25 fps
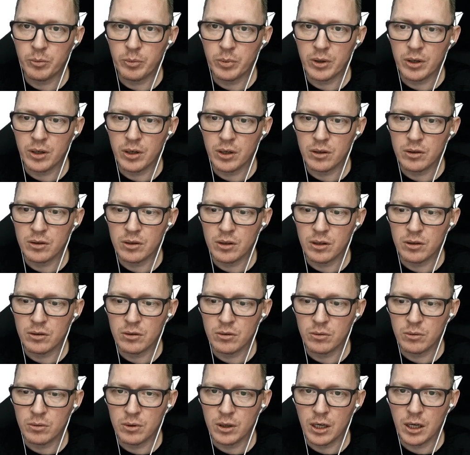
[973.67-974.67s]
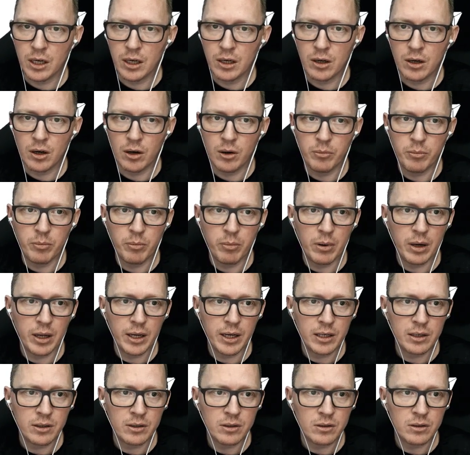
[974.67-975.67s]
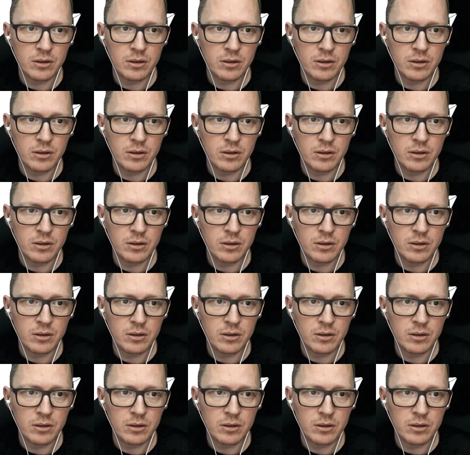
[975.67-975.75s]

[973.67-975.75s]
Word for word: because that's really complex.